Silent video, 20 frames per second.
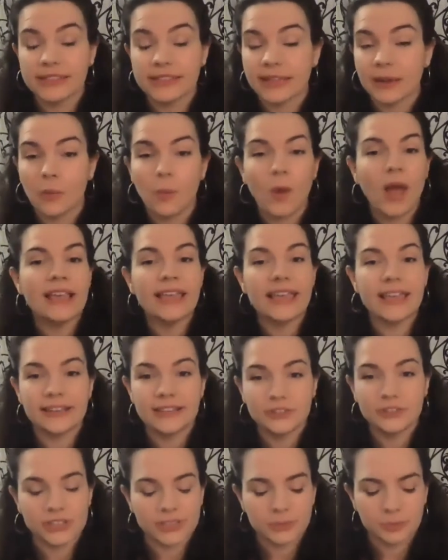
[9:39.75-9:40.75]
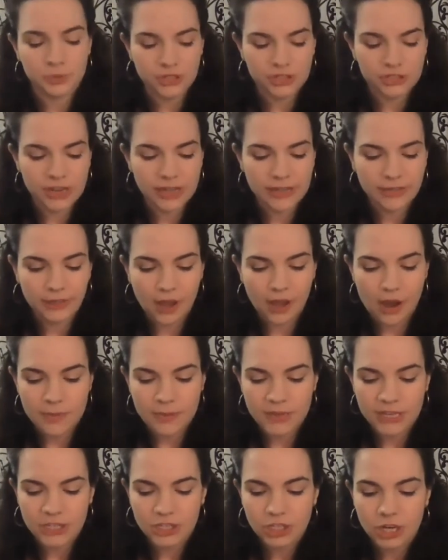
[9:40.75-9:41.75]
Like, why can't he just appreciate the
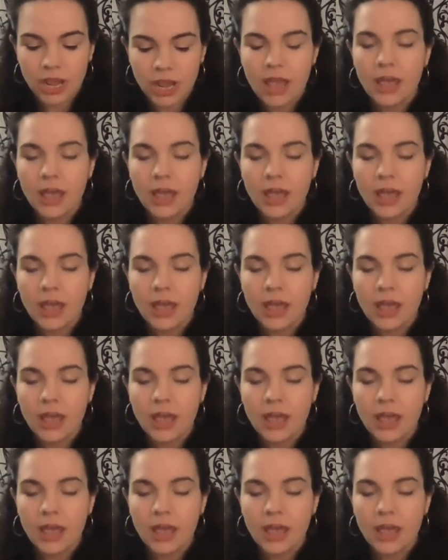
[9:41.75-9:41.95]
garbage?